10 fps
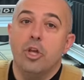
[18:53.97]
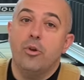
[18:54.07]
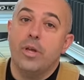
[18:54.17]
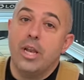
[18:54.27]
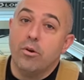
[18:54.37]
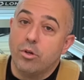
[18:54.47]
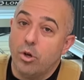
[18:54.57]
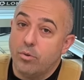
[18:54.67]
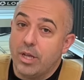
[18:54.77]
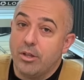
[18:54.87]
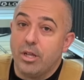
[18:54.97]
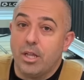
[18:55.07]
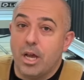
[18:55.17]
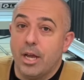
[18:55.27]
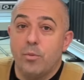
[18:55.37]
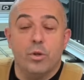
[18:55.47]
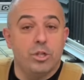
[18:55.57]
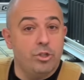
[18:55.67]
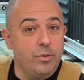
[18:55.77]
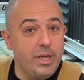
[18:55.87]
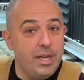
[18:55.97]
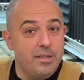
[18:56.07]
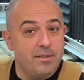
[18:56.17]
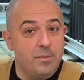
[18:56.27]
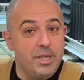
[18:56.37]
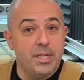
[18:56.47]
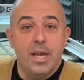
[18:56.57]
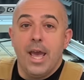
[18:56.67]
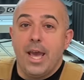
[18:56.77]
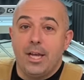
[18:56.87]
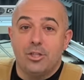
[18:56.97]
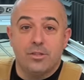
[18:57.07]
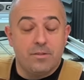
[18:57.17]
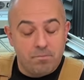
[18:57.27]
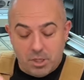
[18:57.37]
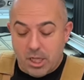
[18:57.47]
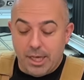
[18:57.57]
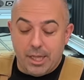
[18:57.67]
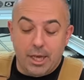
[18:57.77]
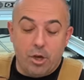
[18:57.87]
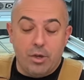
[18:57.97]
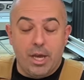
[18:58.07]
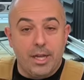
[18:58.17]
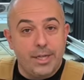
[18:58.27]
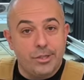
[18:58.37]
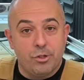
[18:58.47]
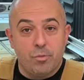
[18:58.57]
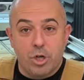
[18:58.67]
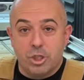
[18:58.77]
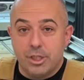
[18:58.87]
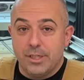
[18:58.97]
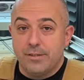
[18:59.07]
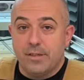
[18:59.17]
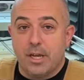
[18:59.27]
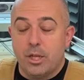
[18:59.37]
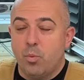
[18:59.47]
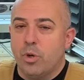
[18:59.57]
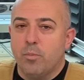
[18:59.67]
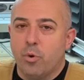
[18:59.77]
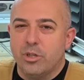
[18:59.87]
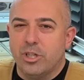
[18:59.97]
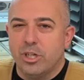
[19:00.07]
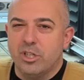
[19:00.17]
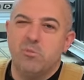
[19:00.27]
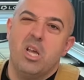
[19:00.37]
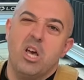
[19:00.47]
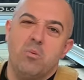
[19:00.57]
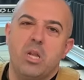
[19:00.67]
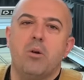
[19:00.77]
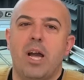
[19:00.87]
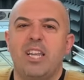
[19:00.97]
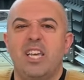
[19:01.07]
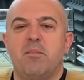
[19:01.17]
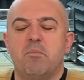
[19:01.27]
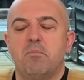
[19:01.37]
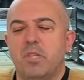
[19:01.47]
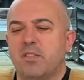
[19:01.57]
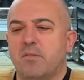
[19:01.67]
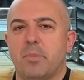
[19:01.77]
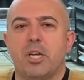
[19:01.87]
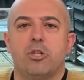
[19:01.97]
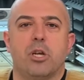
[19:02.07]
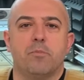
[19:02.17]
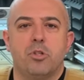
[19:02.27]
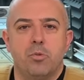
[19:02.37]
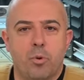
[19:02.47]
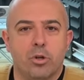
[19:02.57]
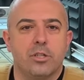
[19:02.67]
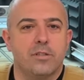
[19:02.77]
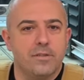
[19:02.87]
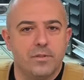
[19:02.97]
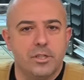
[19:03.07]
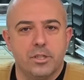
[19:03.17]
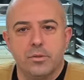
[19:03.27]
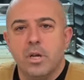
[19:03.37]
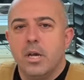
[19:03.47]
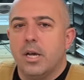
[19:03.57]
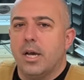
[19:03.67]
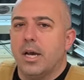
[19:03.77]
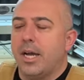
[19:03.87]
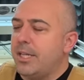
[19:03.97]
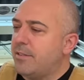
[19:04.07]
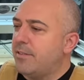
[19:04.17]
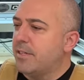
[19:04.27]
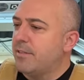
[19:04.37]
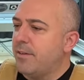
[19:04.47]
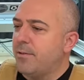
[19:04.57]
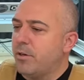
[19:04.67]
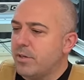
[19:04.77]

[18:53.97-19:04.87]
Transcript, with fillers: You can now go down the line when you're doing an estimate and just click like, okay, I need 2 brushes. I need 1 portion of glue. No, I need, this is a bigger job, 2 portions of glue. I need 6 different